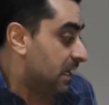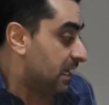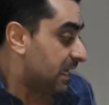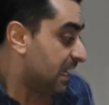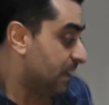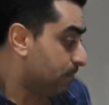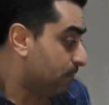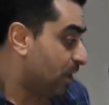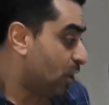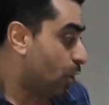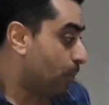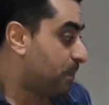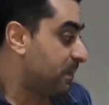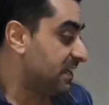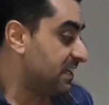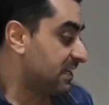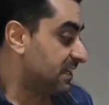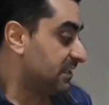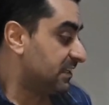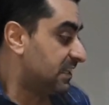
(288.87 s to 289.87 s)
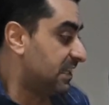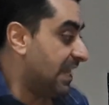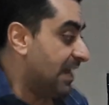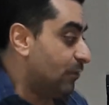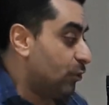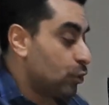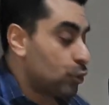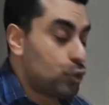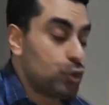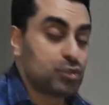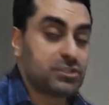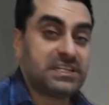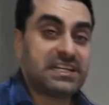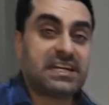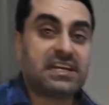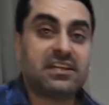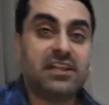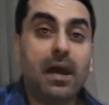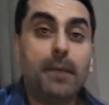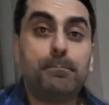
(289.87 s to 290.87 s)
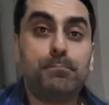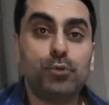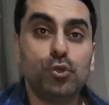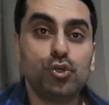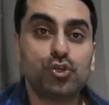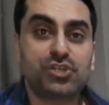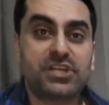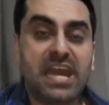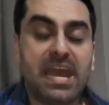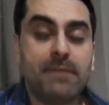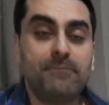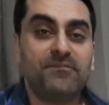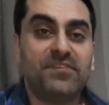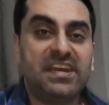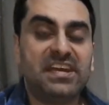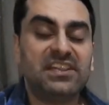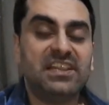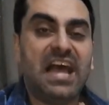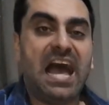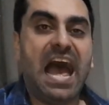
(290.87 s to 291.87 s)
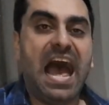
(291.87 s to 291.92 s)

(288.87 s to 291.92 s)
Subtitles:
In my opinion, Leverkusen Club Brugge game will